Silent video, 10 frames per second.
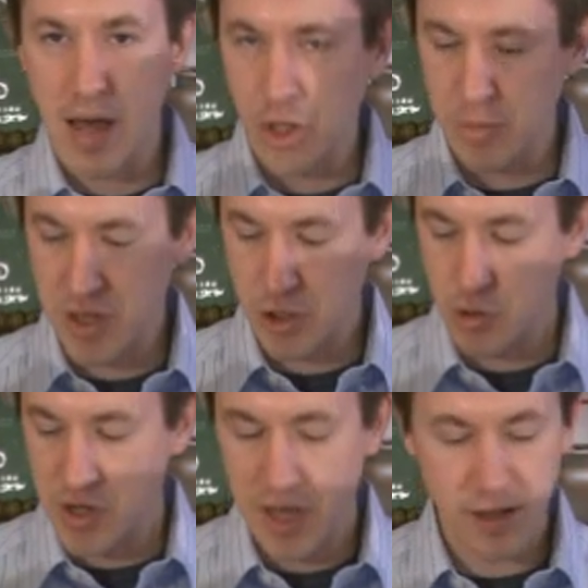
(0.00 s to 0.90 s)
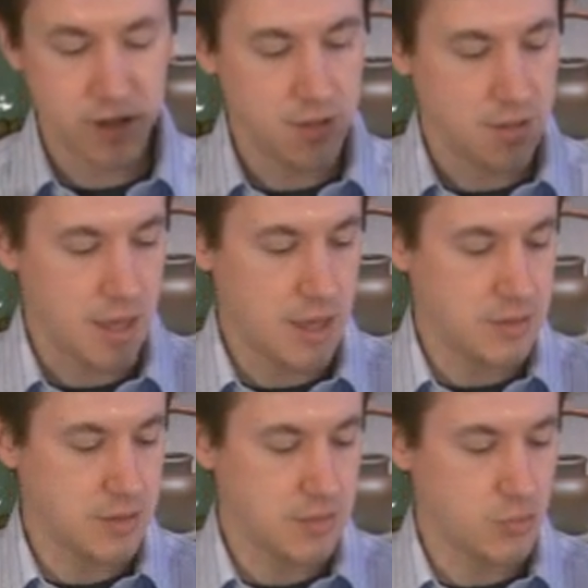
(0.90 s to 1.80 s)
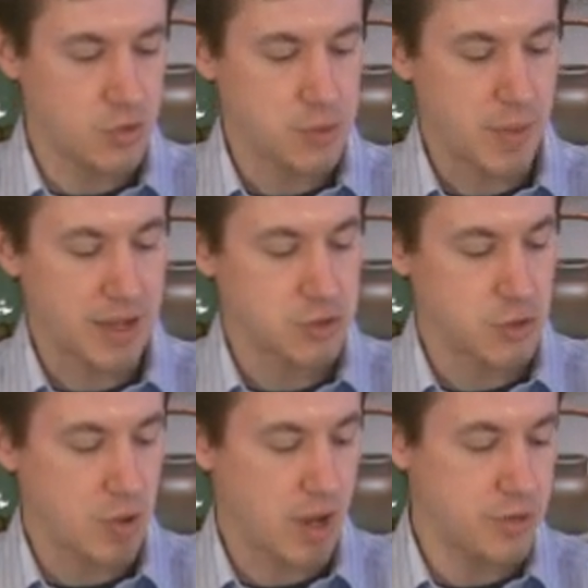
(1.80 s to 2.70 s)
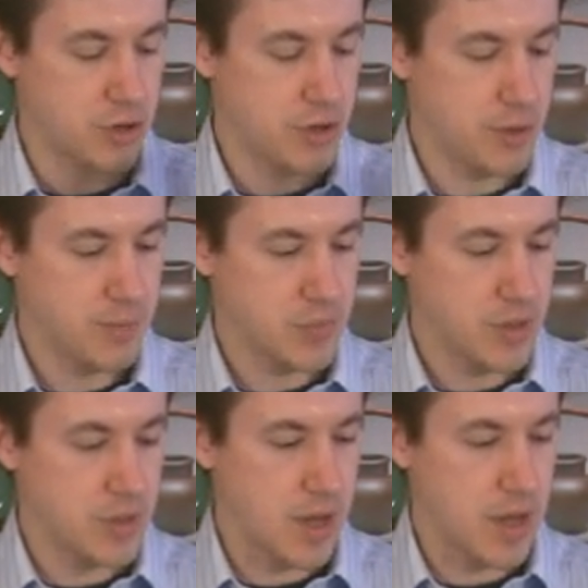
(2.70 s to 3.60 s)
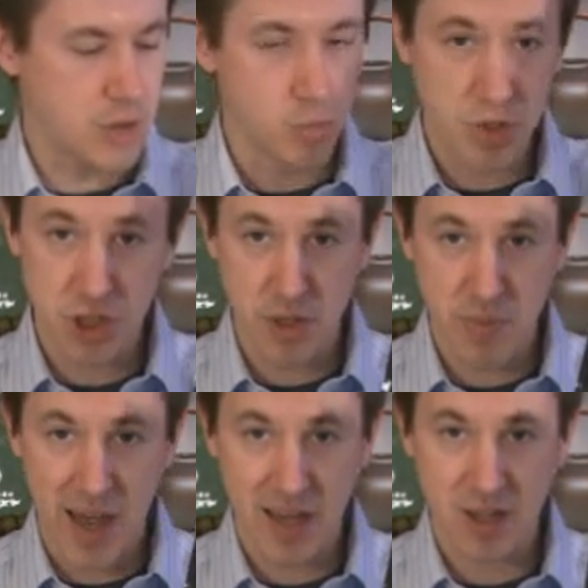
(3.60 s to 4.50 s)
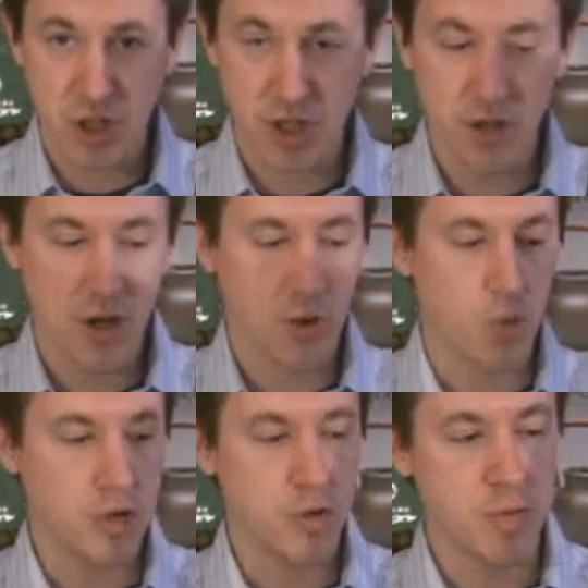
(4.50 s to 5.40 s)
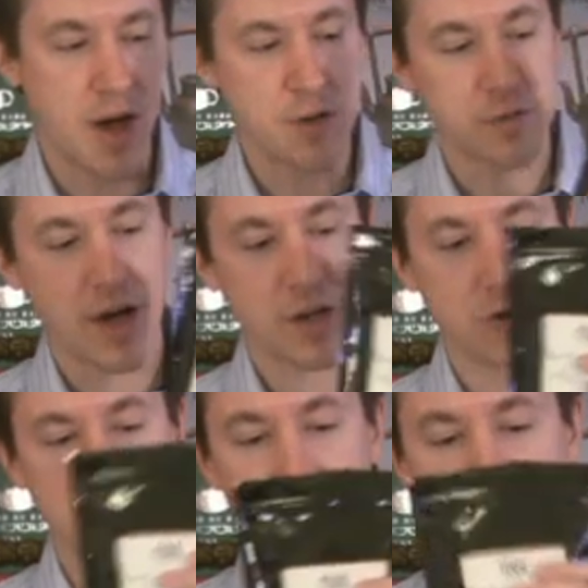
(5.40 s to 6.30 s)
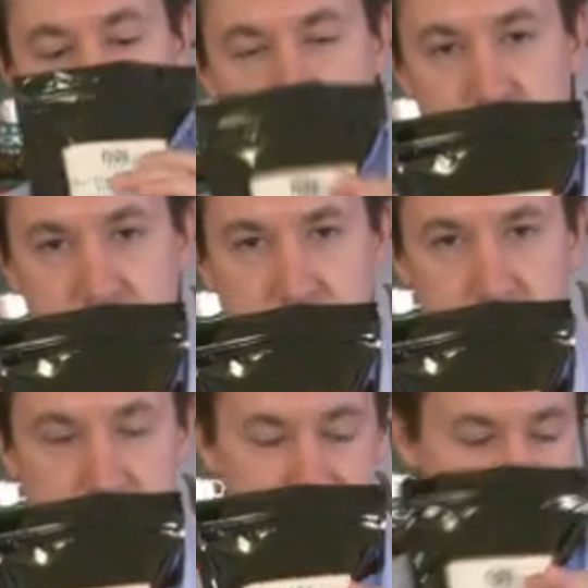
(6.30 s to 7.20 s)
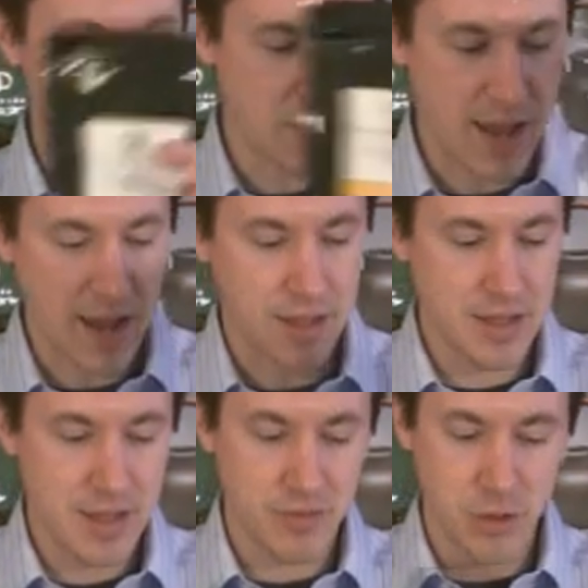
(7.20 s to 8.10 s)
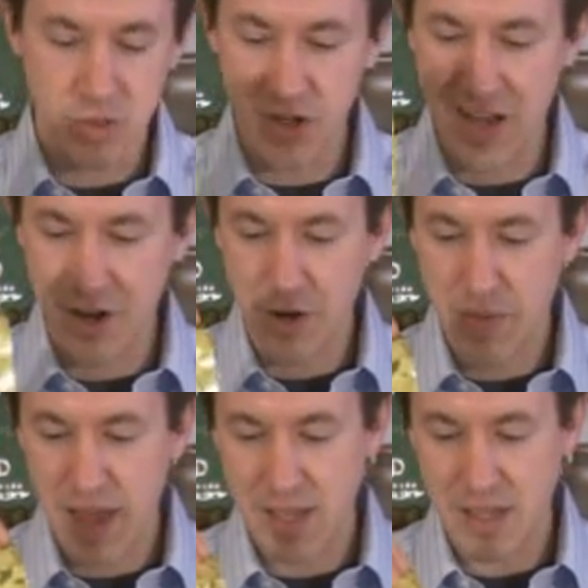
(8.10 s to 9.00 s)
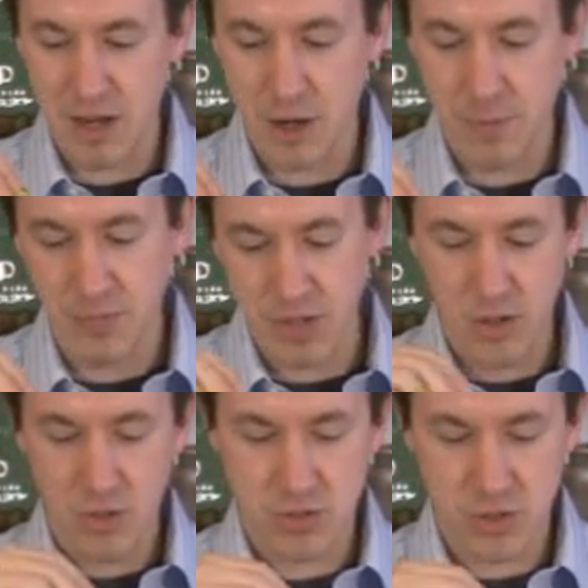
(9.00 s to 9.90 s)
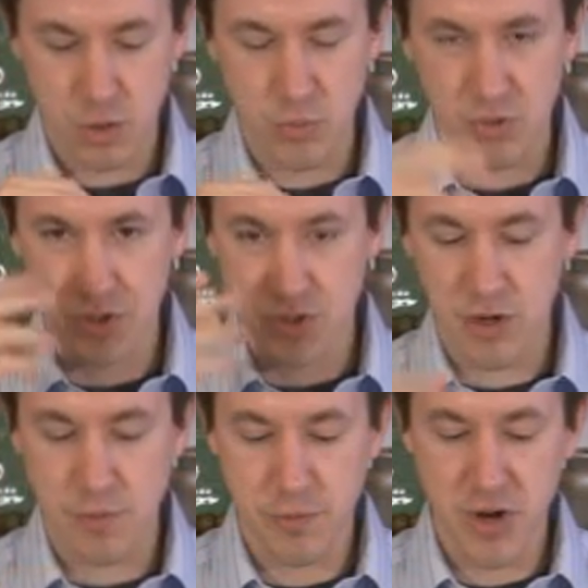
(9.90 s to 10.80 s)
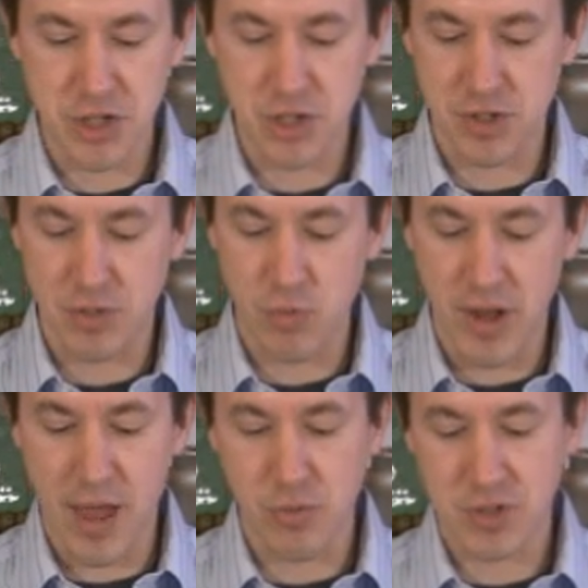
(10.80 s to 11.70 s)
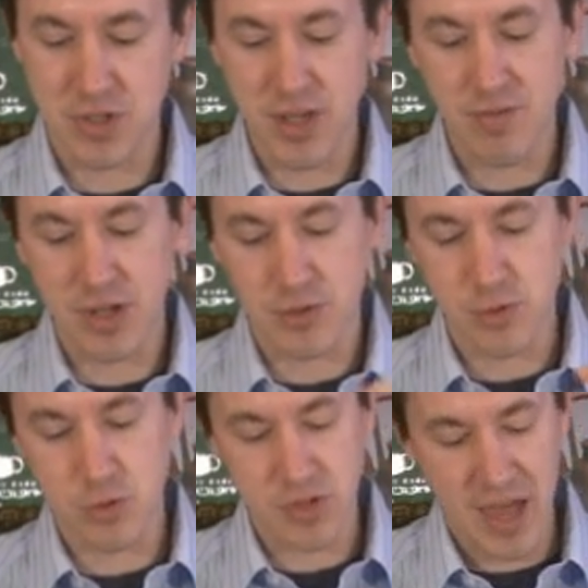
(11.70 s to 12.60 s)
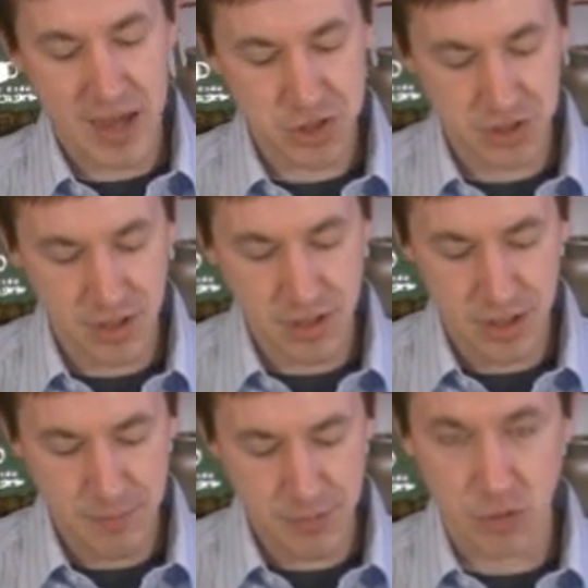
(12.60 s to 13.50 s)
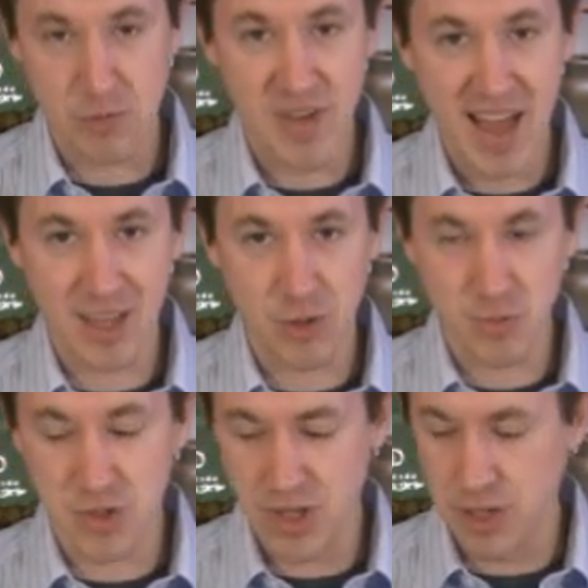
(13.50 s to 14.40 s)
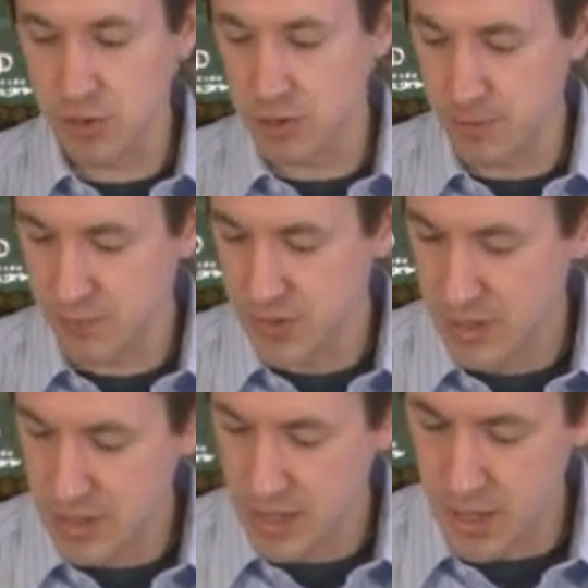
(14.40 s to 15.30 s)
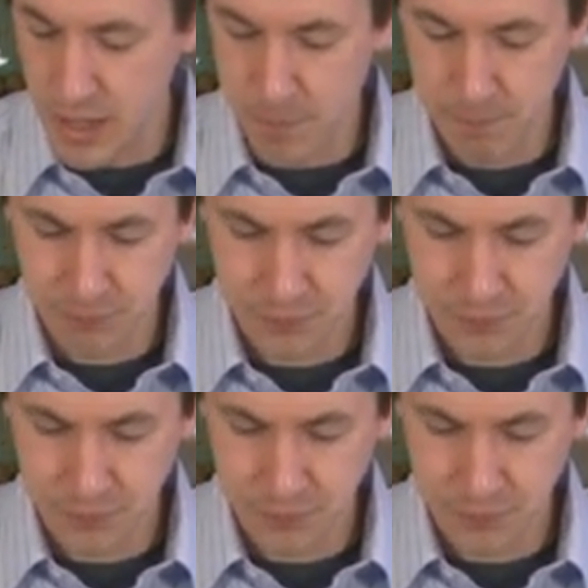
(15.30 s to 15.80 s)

little bit unique in respect to other Rishi packaging, where you might find your teas simply in the bag. There's an inner bag here to preserve freshness, and when I received this was actually vacuum sealed. We're